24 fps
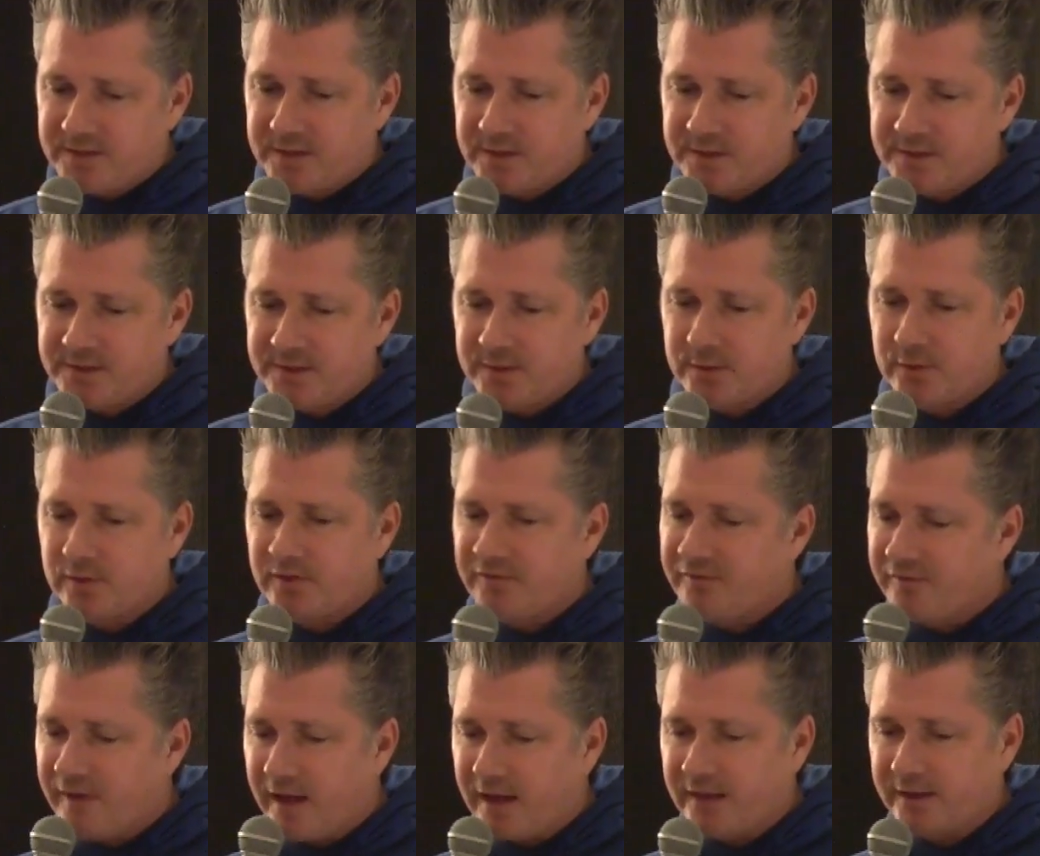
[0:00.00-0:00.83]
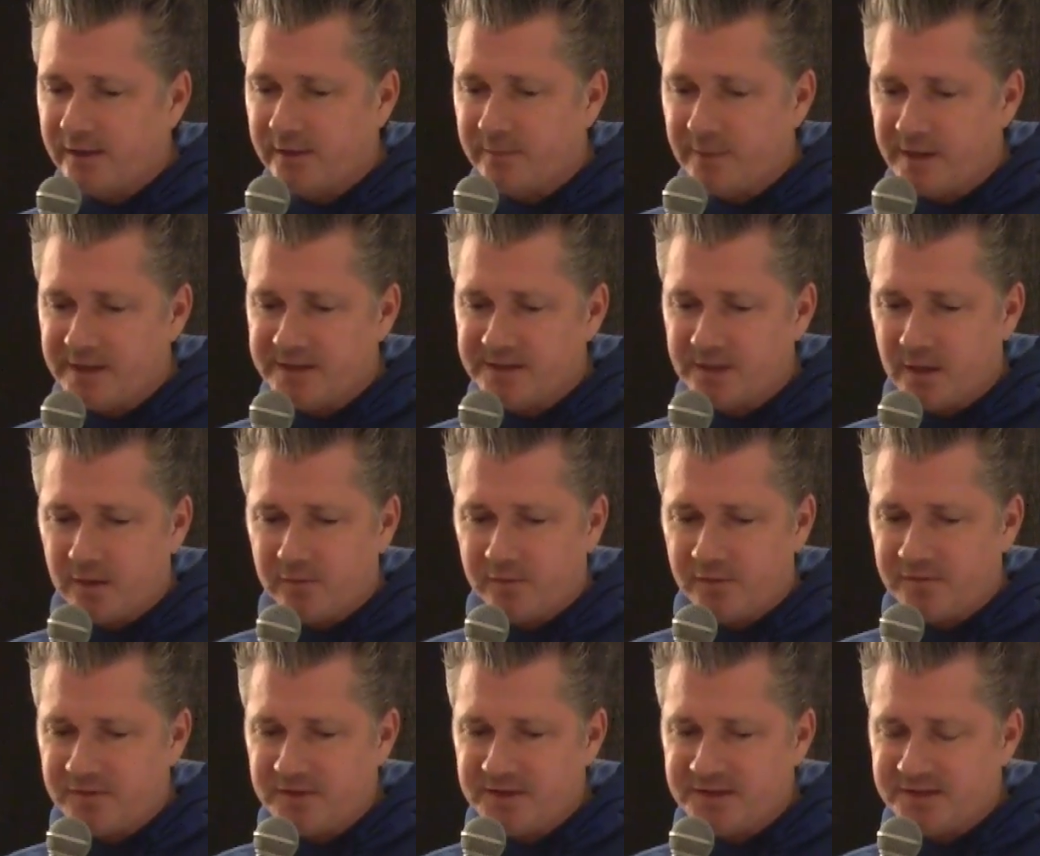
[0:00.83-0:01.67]
once considered availing
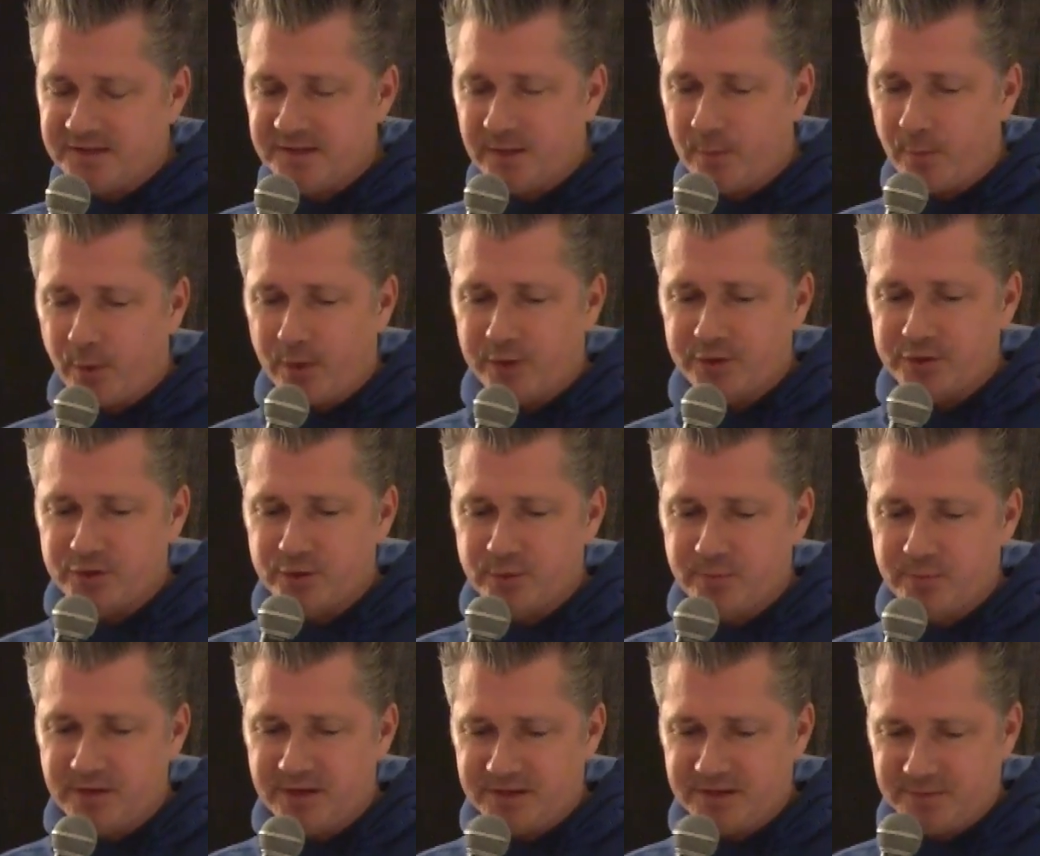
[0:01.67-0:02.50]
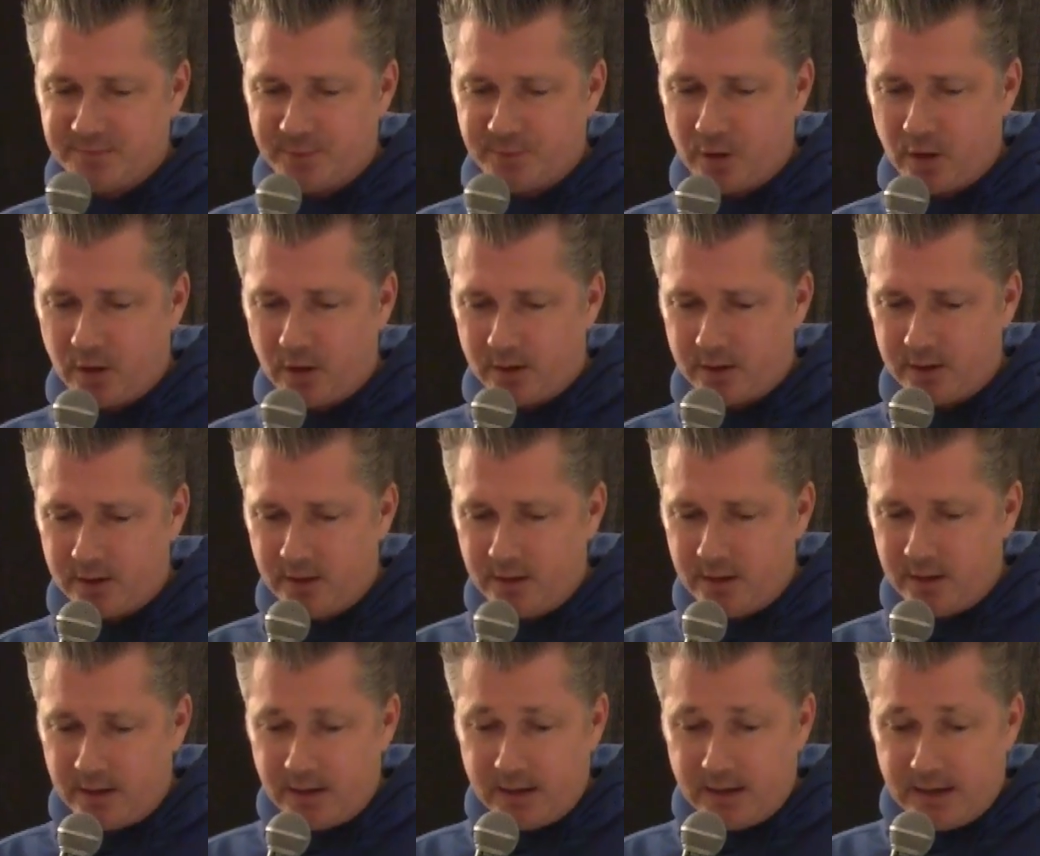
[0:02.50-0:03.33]
myself of this somewhat dubious
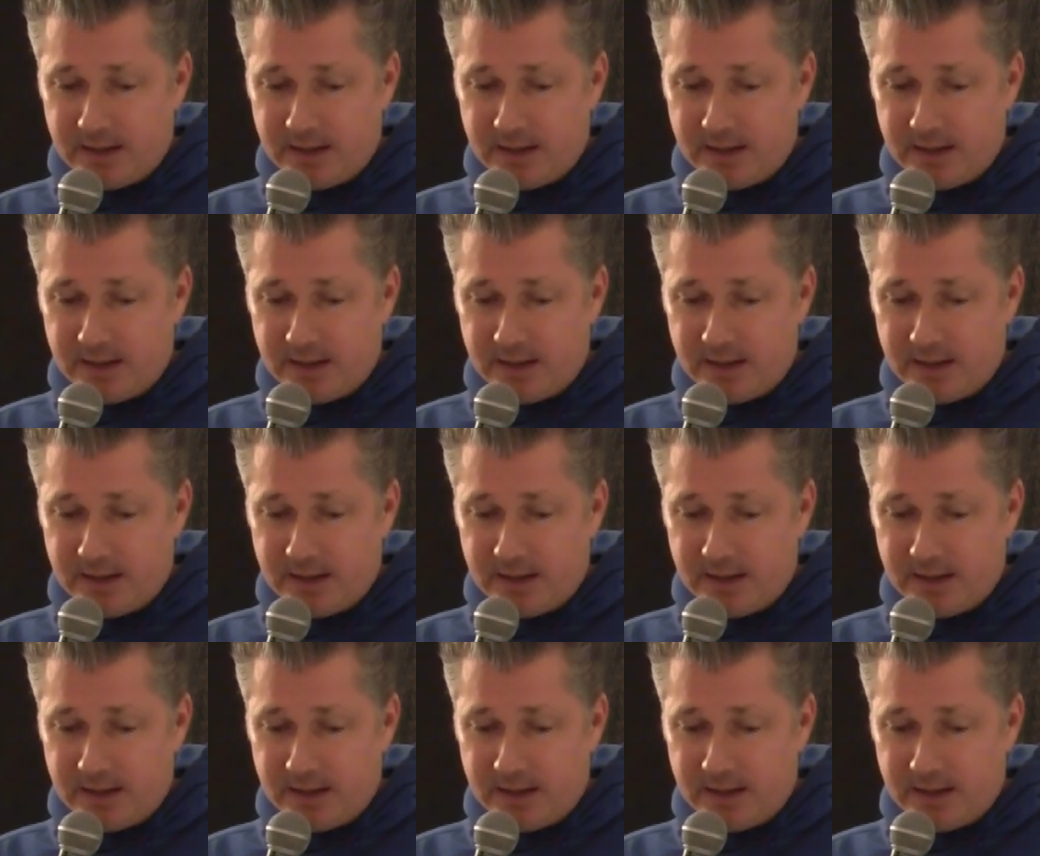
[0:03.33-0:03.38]
perk.